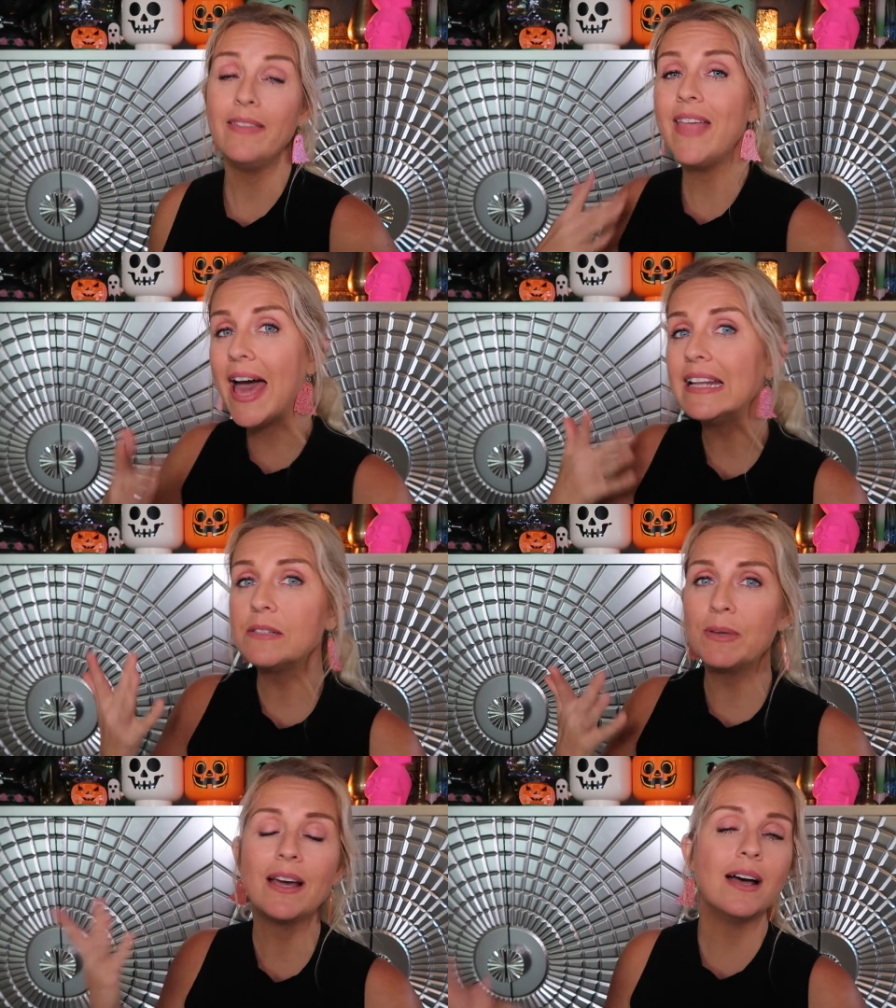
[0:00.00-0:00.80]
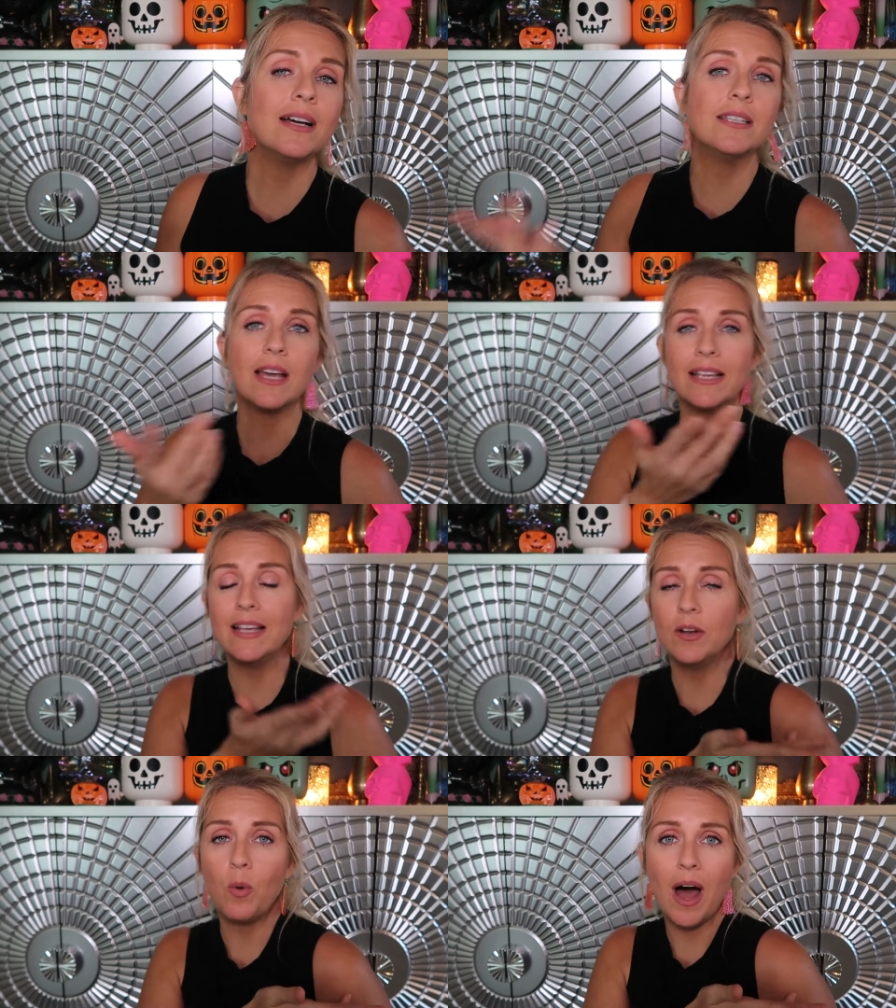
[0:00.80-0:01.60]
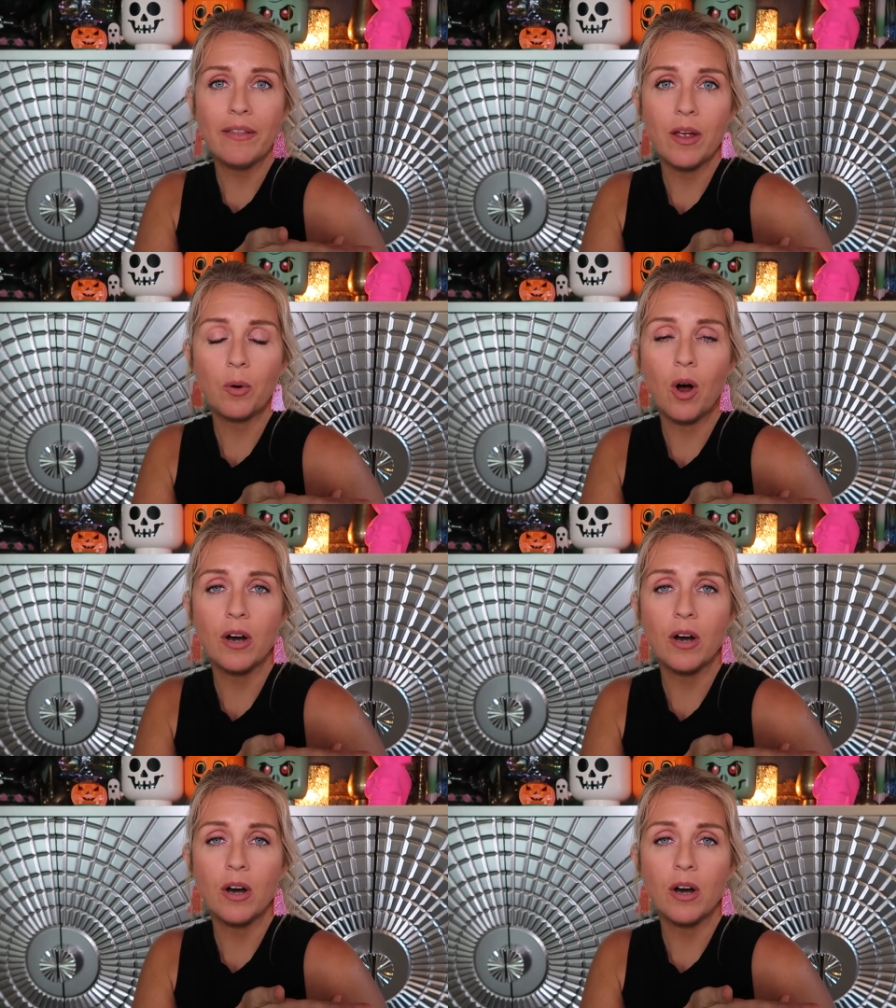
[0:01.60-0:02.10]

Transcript: And that is because, again, while they were